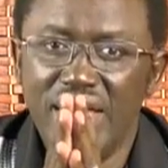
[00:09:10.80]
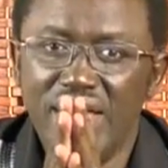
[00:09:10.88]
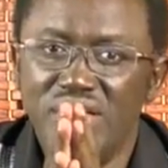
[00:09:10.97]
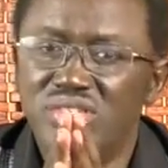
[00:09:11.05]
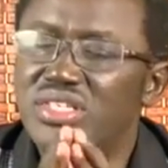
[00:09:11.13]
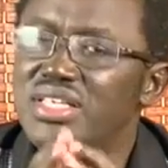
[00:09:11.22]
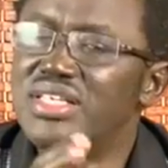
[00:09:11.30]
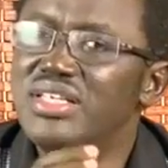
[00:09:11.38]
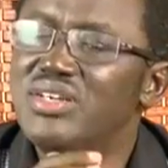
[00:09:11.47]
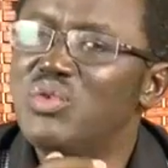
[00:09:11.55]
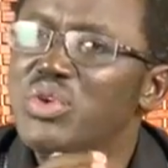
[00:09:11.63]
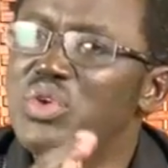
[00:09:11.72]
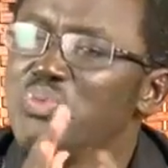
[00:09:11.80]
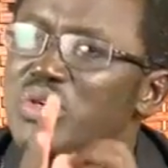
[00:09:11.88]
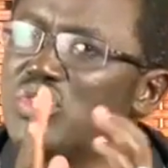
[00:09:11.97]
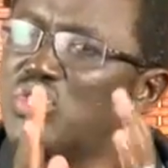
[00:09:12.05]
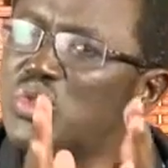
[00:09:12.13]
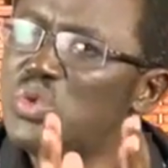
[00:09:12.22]
You see, when you
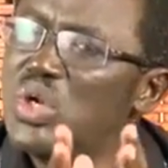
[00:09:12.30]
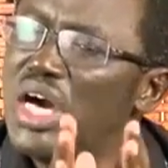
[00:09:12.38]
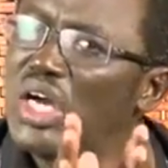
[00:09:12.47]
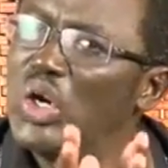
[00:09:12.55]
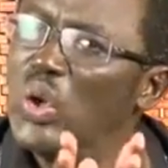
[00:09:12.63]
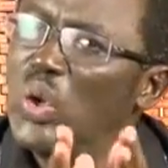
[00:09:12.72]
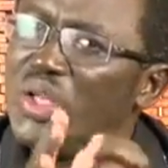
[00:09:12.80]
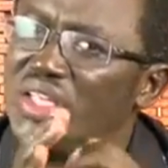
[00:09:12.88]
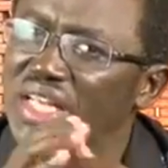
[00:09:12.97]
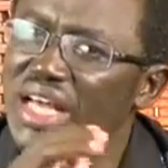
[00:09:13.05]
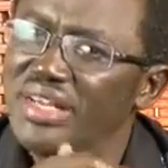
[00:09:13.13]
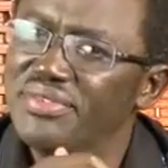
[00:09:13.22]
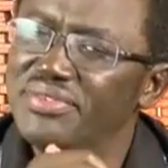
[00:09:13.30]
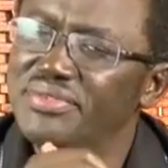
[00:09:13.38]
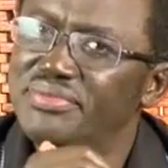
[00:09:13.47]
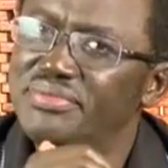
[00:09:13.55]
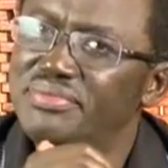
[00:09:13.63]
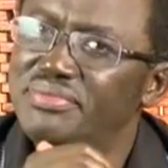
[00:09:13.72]
pursue a goal in life,
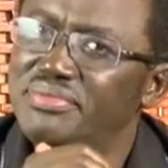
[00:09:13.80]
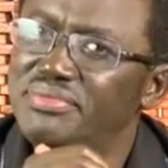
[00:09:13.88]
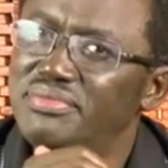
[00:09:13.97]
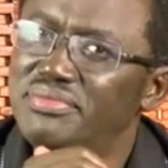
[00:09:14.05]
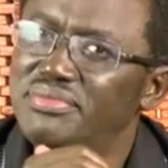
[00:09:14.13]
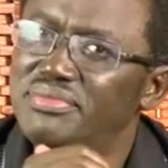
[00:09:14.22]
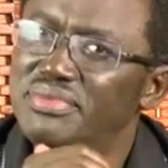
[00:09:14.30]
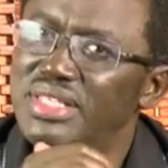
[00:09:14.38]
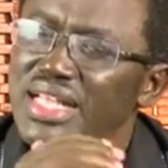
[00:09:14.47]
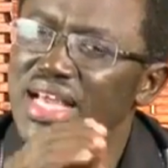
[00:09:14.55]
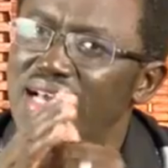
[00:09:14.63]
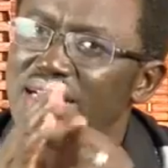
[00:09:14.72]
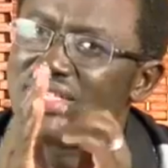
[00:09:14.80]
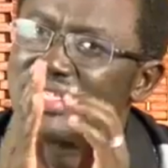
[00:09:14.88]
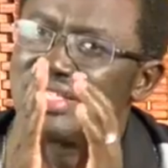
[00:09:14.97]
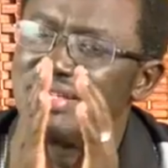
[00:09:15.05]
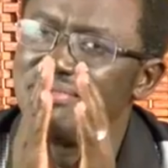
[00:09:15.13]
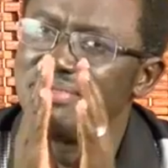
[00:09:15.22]
there are
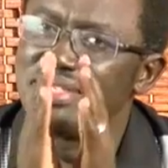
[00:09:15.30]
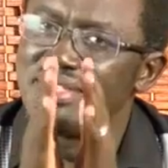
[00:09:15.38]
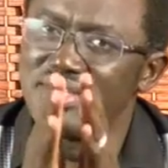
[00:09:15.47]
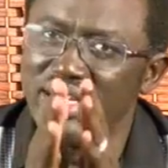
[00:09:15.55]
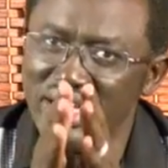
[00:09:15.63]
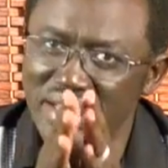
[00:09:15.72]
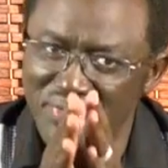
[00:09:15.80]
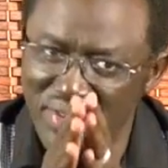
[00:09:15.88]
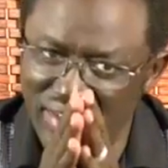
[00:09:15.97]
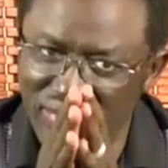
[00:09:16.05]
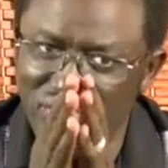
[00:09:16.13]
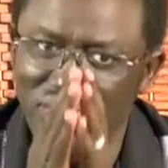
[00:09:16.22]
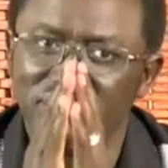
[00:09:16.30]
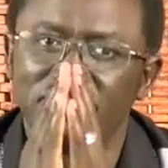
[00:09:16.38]
some side effects.